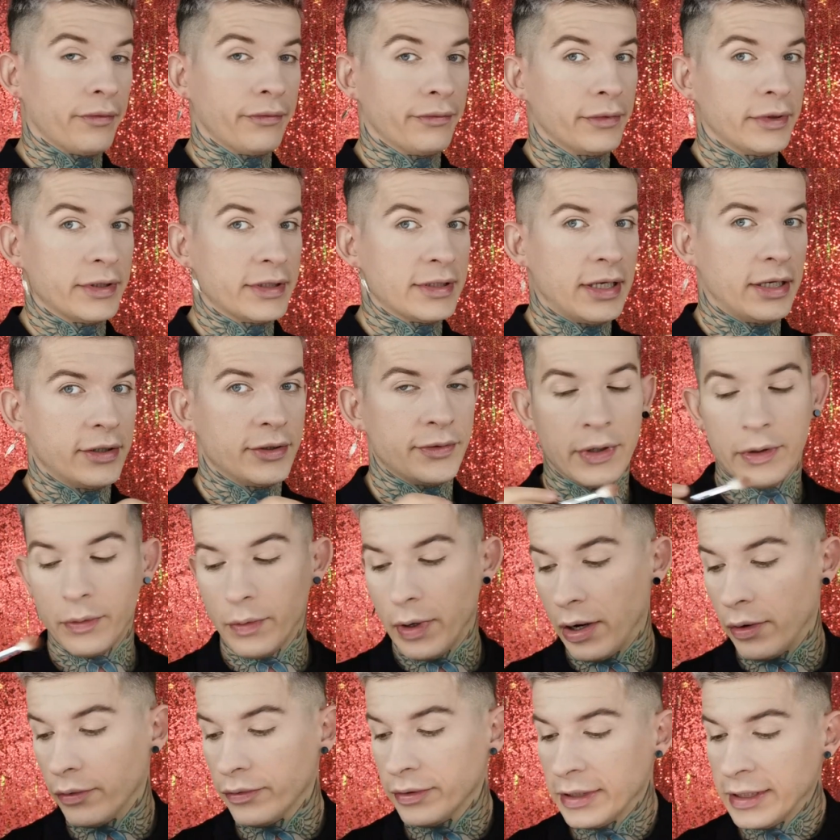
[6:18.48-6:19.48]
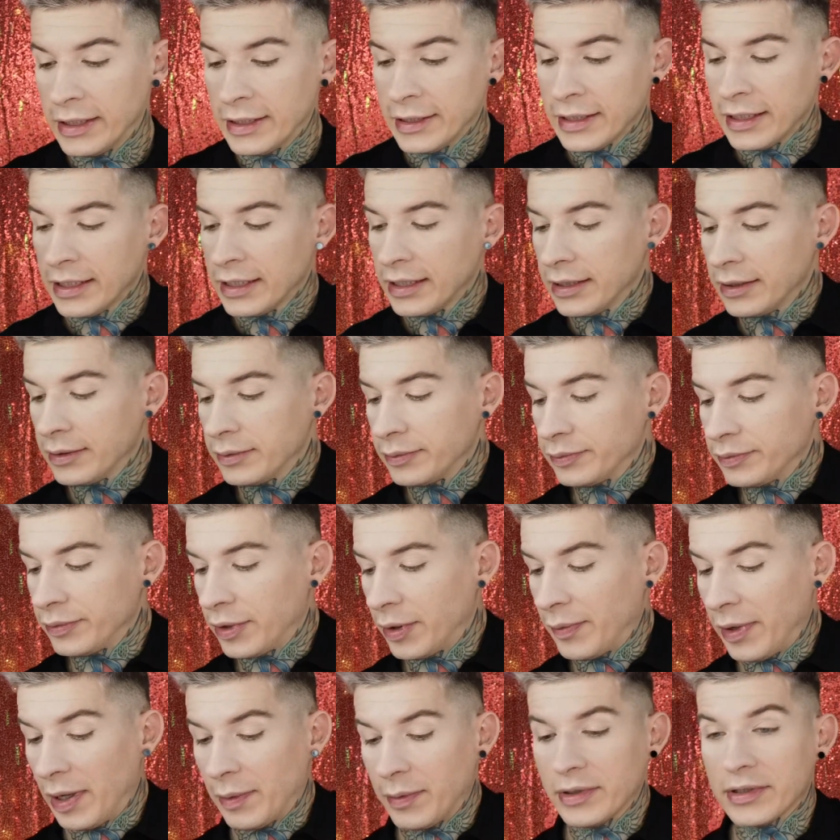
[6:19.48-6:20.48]
it's not doing well.
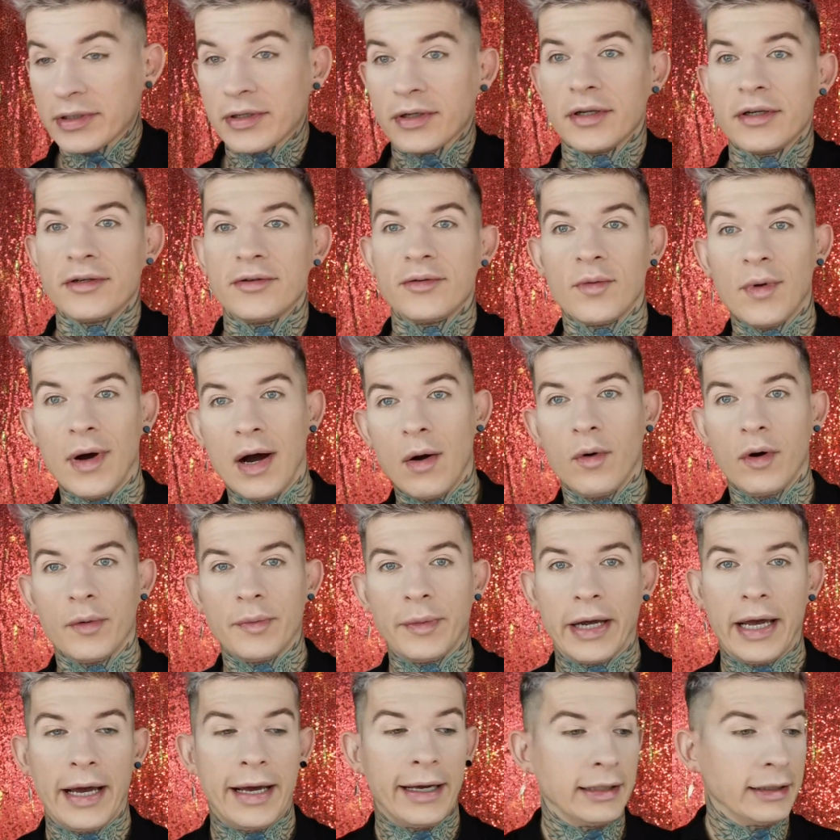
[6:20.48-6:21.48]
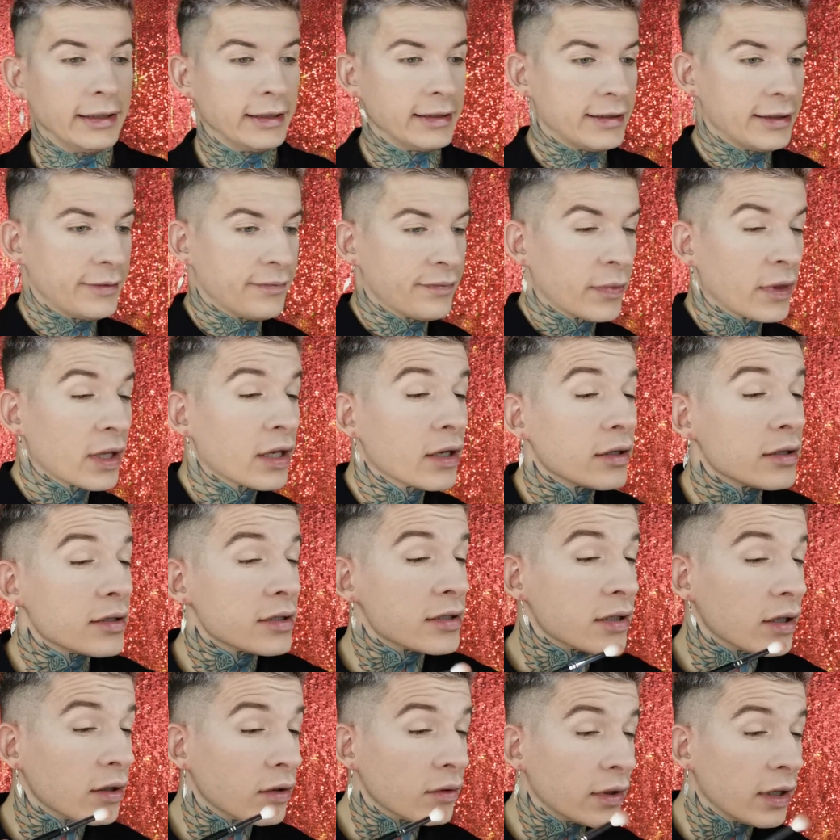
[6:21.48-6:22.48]
But maybe it's gonna do well on my eyelid.
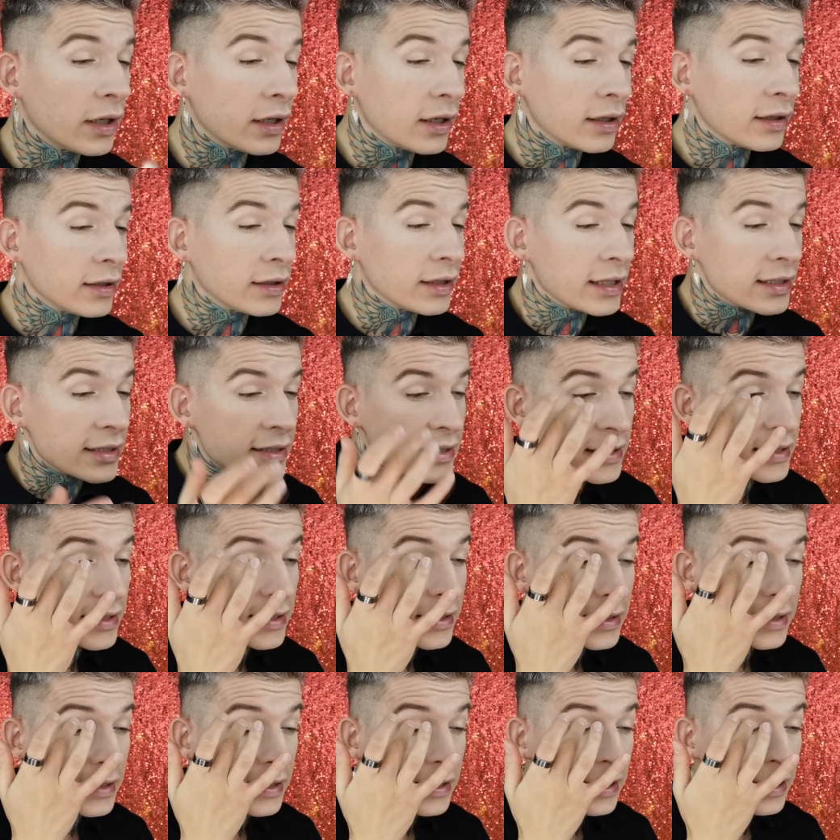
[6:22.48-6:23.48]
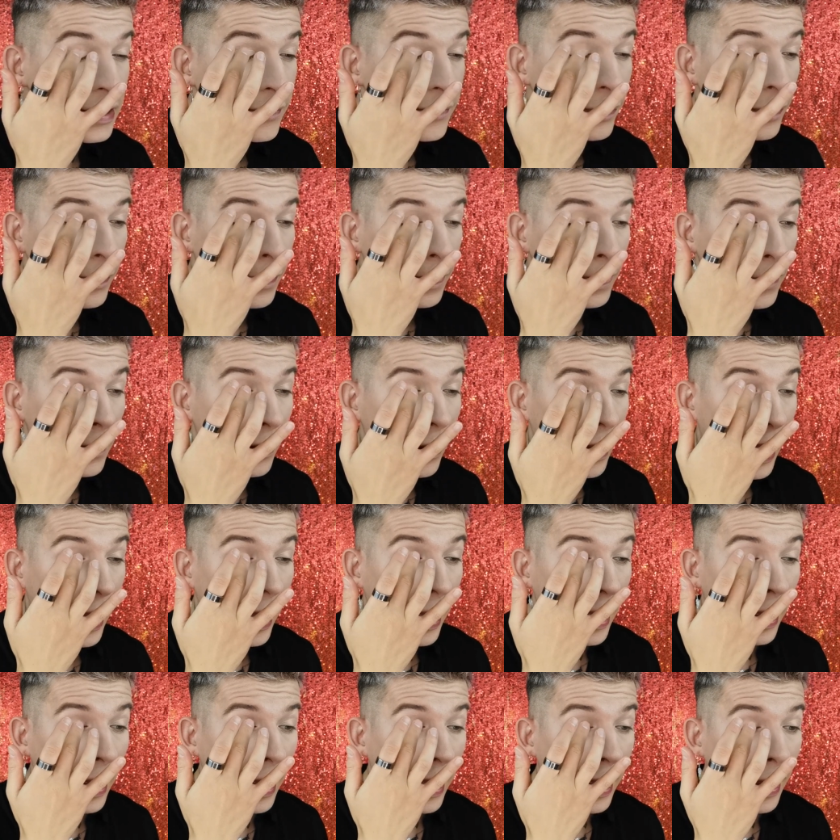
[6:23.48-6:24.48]
So let's see.
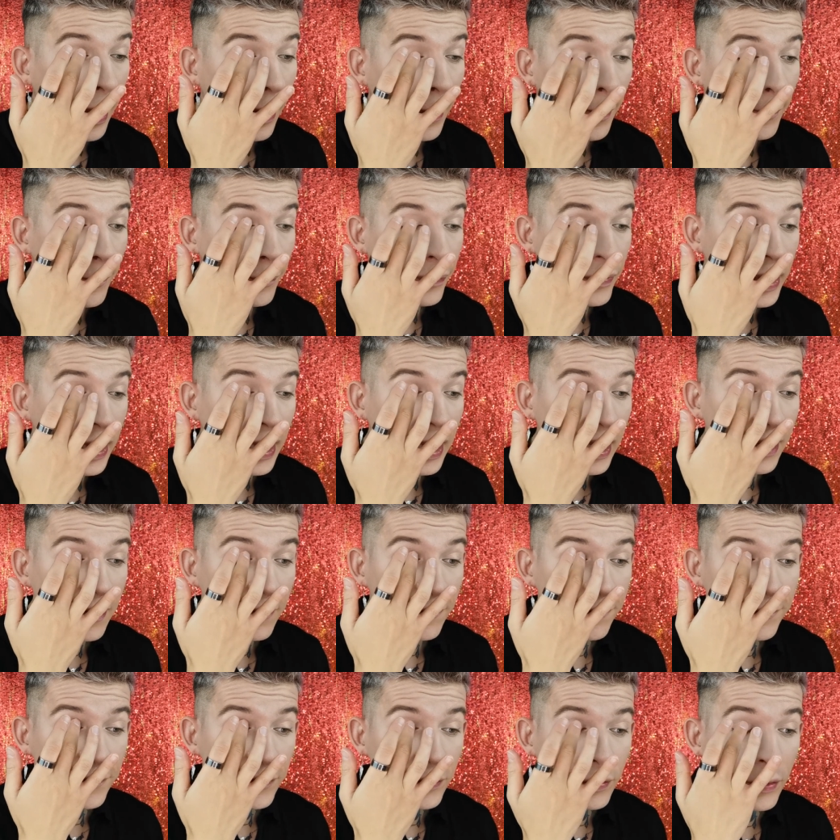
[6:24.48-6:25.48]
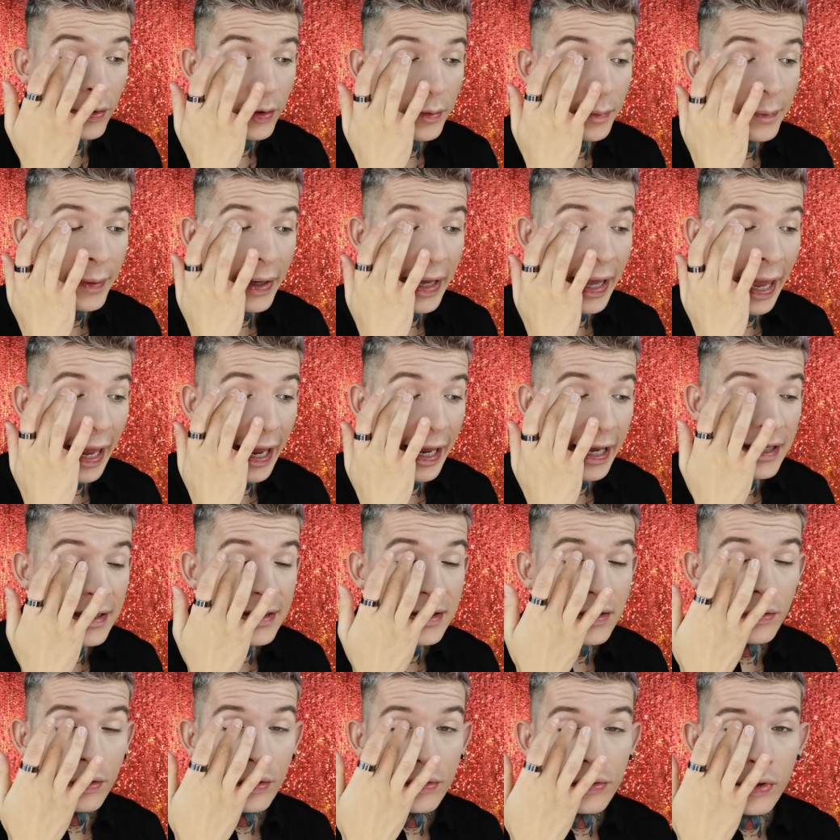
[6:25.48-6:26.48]
If your
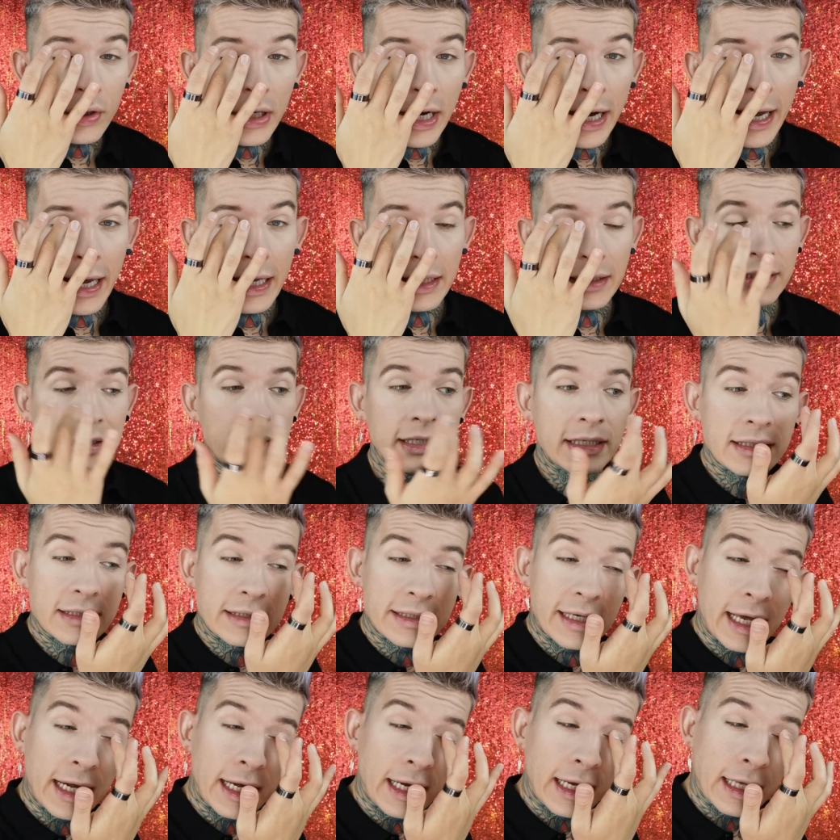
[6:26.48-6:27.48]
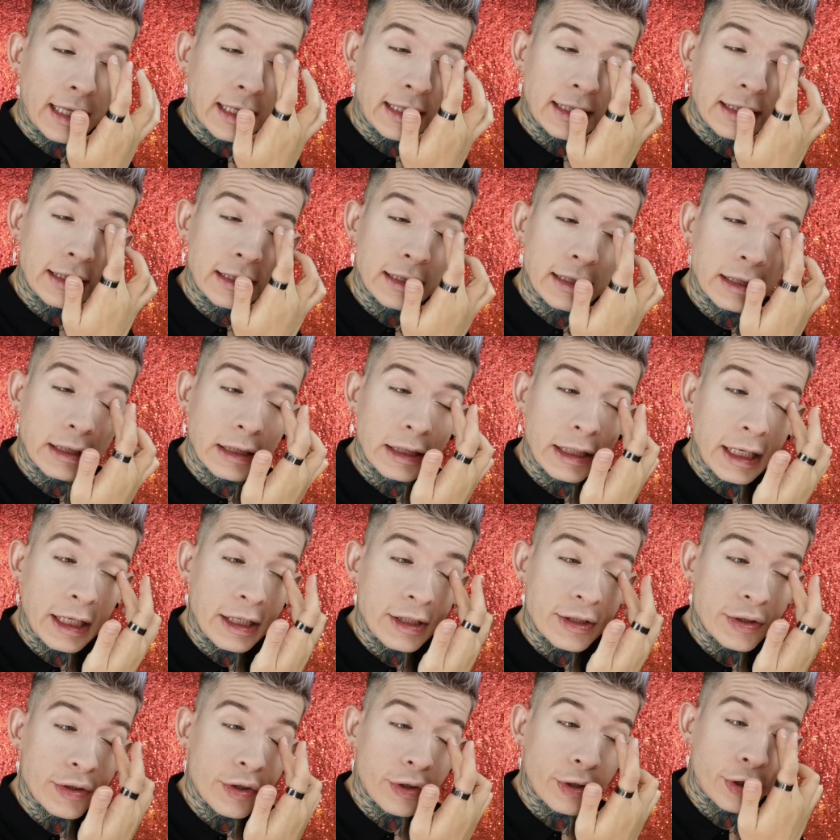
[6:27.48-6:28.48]
base on your eyelid is getting
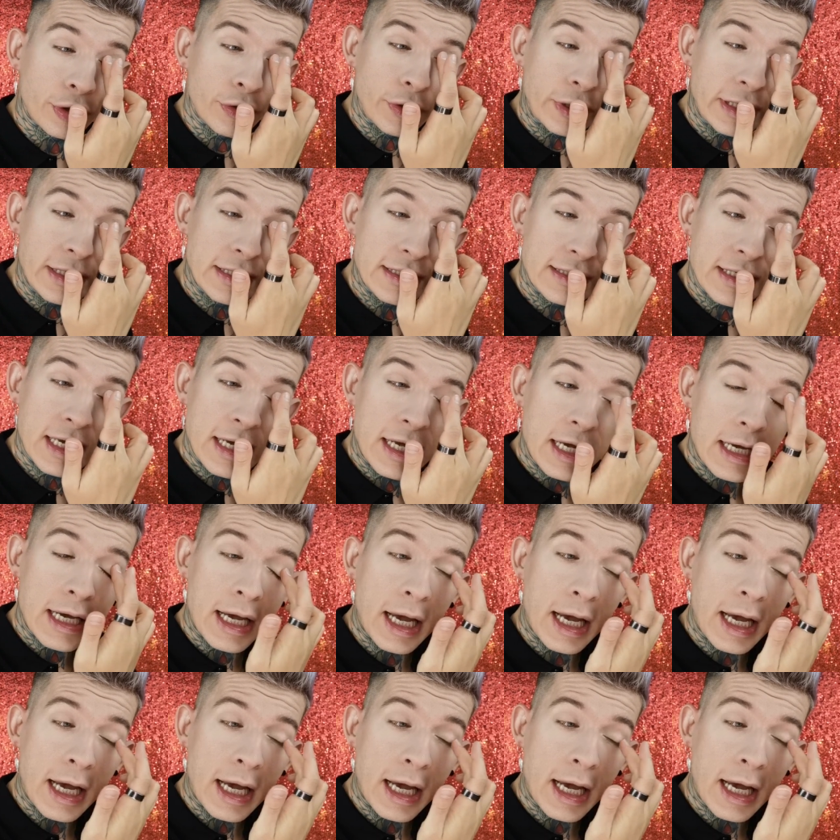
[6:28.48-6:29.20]
into your crease,